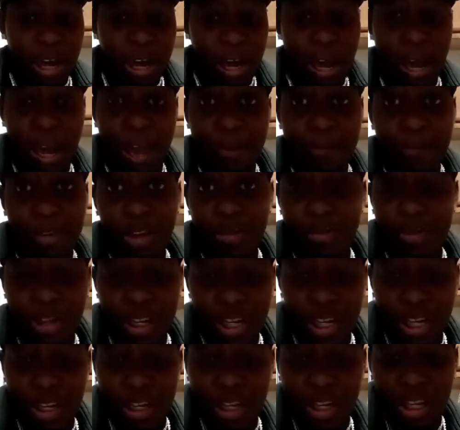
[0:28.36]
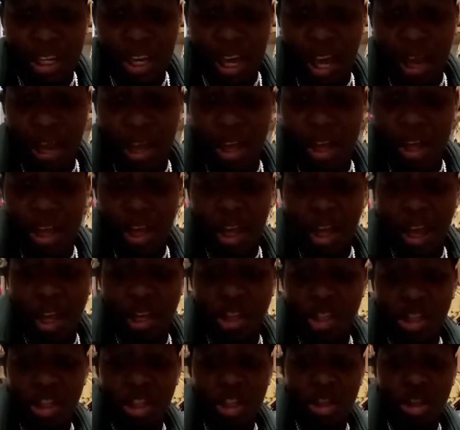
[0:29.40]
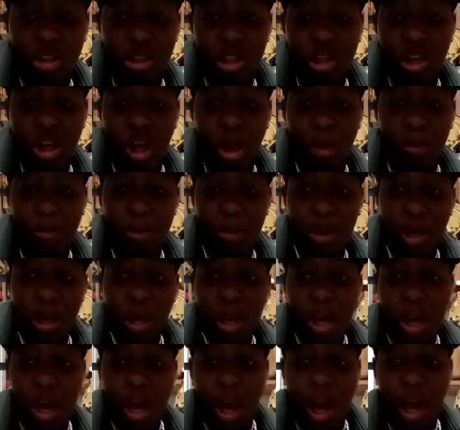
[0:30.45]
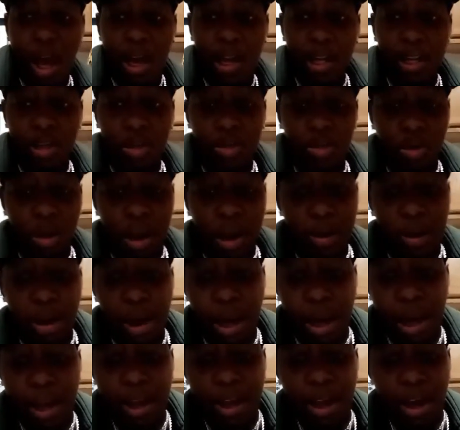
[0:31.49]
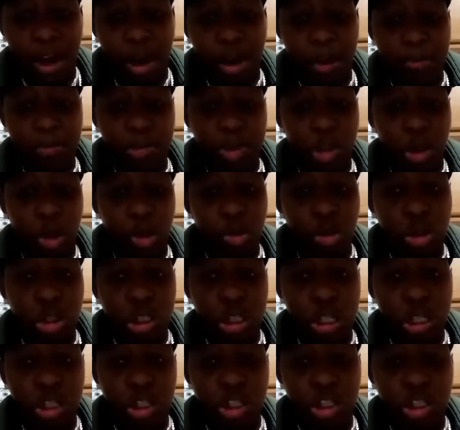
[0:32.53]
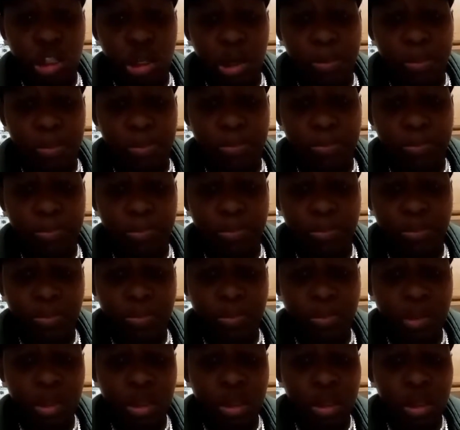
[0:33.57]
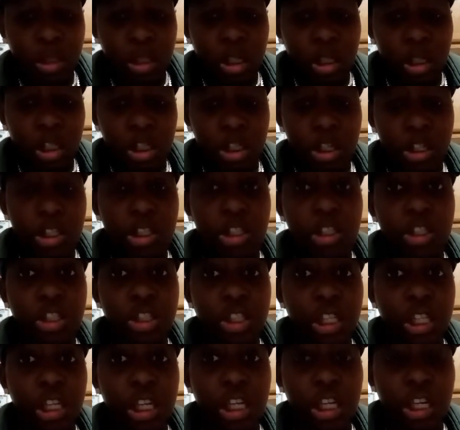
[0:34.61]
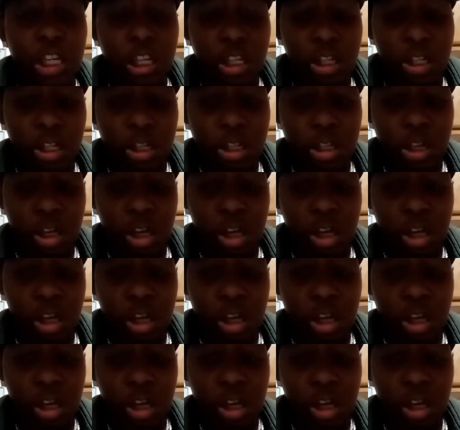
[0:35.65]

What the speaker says: I haven't even eaten it yet. I just hooked it up. I toasted some good seed